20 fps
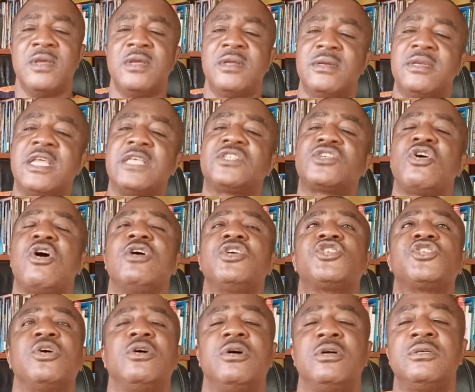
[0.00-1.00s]

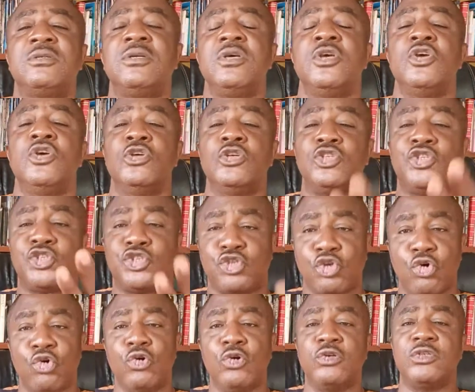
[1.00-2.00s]
Discussion
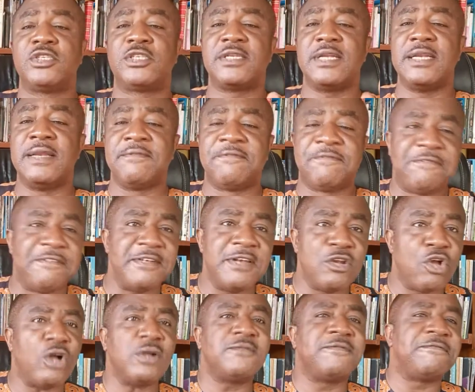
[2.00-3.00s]
should
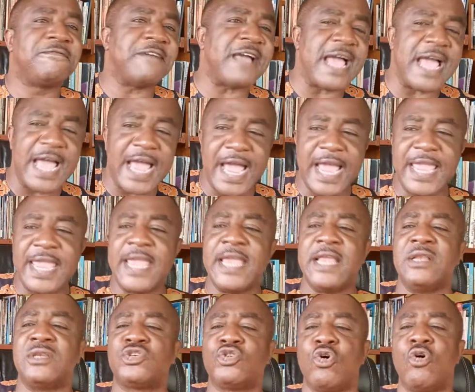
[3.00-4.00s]
not veer
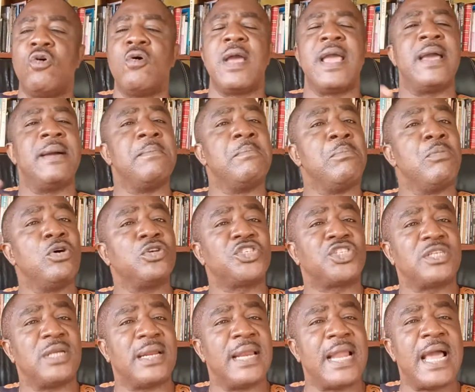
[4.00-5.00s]
into
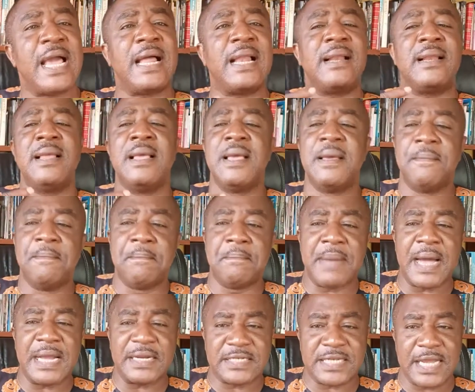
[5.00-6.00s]
emotional
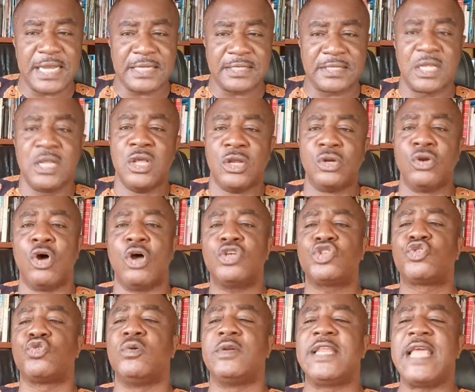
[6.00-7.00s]
matters, nor
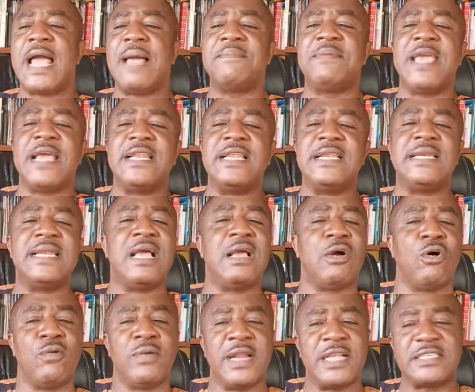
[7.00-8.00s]
should there be any
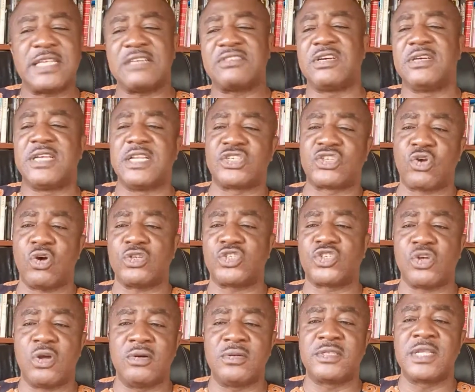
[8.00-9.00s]
unnecessary
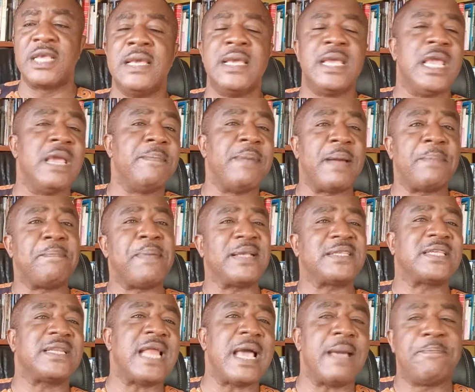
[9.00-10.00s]
discussions about
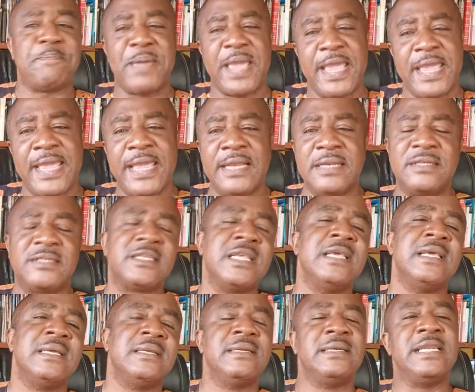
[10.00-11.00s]
personal pains,
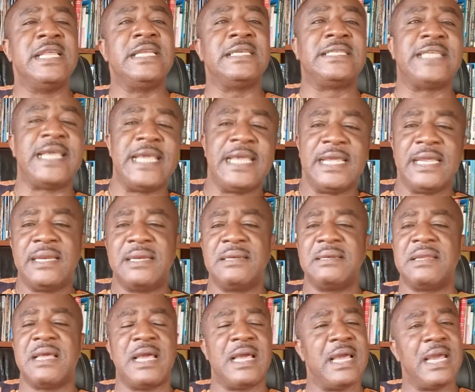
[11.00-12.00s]
needing
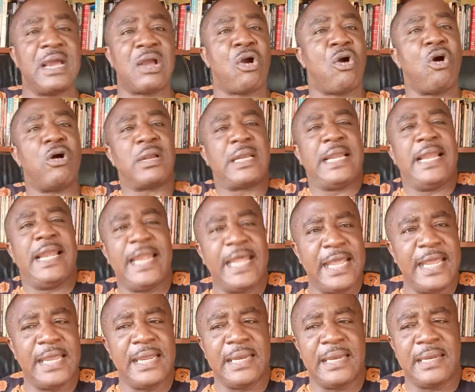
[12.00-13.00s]

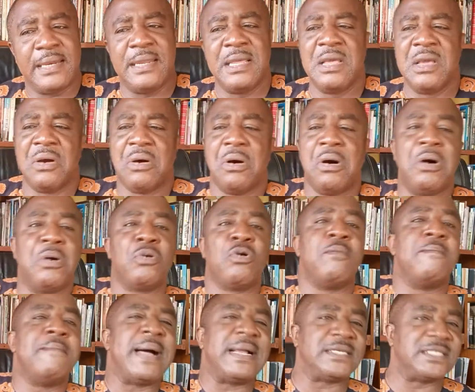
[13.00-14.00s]
cuddling or
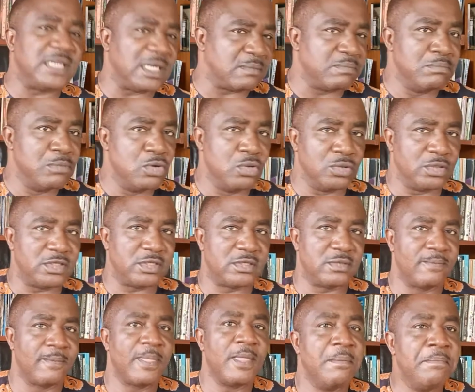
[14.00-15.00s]
romantic moods.
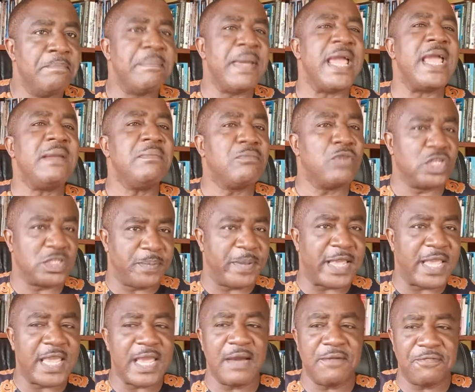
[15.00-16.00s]
Men must be
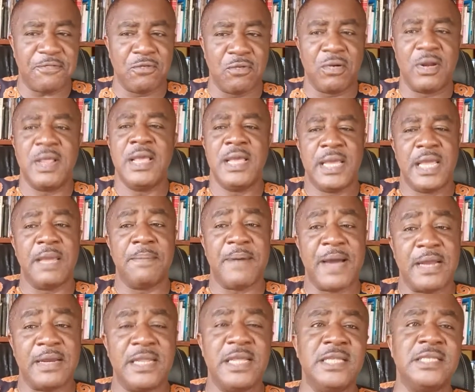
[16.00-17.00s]
careful
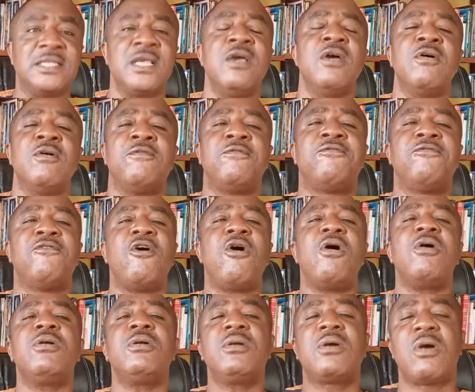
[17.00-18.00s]
about this.
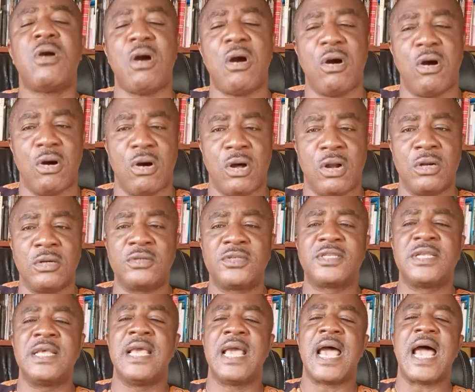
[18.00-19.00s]
Phone calls
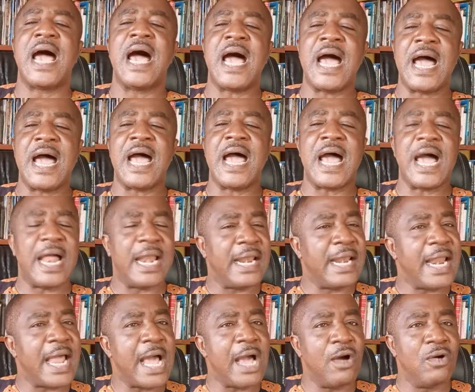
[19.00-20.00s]
are
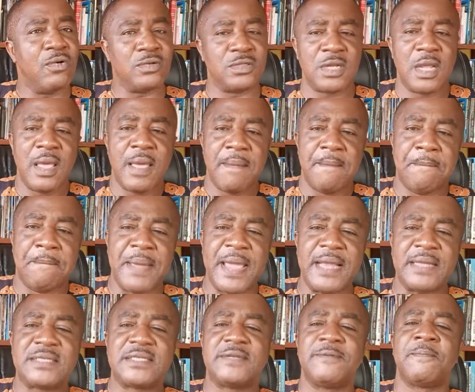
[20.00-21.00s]
allowed,
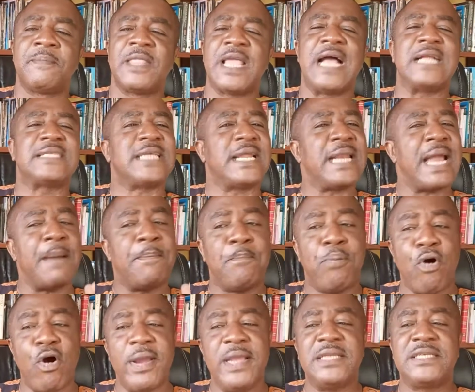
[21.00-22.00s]
but at an
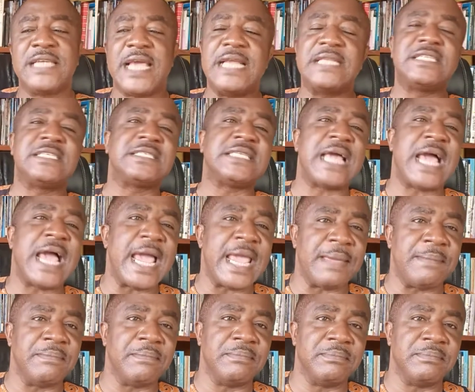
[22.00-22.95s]
appointed time.